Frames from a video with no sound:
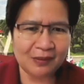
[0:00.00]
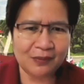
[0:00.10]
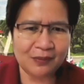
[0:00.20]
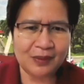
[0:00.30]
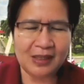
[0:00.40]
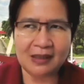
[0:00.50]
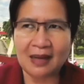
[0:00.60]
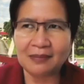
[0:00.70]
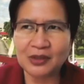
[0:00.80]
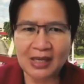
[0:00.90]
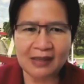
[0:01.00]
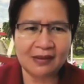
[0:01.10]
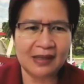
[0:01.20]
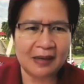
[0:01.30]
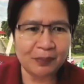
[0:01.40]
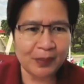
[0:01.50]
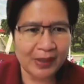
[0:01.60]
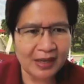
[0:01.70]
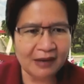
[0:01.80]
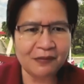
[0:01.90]
We come together and
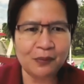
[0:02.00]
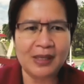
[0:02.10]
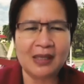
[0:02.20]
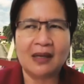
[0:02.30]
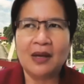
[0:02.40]
pray every week.